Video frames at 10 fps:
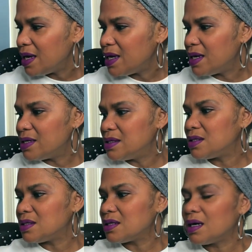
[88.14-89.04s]

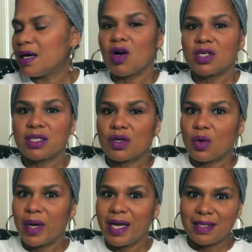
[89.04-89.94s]
is
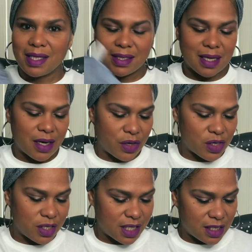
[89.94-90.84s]
also a
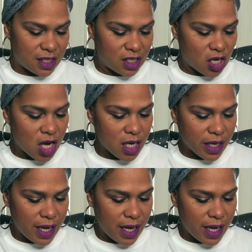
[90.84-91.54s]
designer deadstock,